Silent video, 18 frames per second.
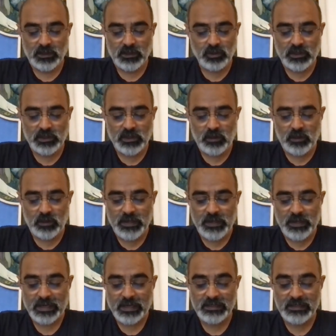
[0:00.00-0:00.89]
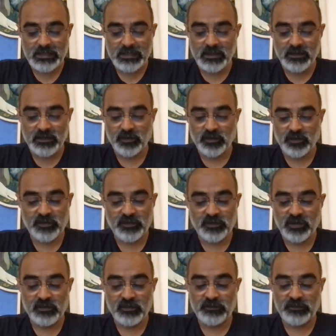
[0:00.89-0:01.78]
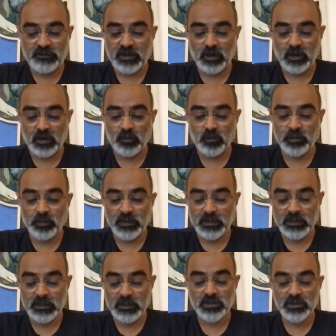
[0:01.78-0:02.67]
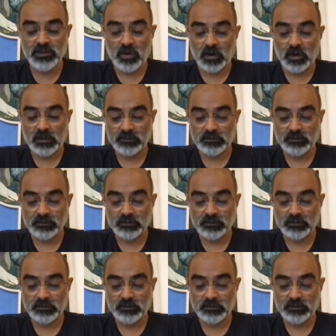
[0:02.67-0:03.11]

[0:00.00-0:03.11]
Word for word: You cannot be healthy if your fellow woman is not.